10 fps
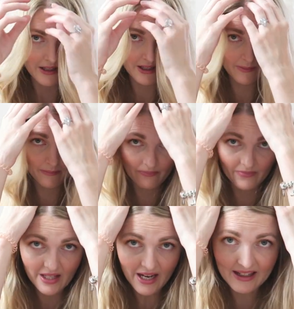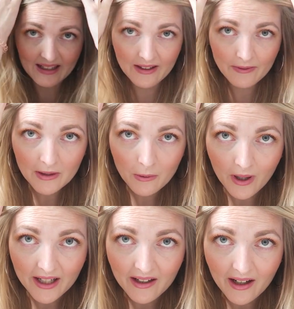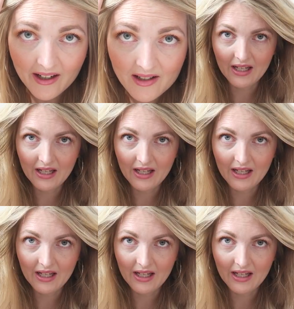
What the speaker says: Yeah, it lifted quite nice,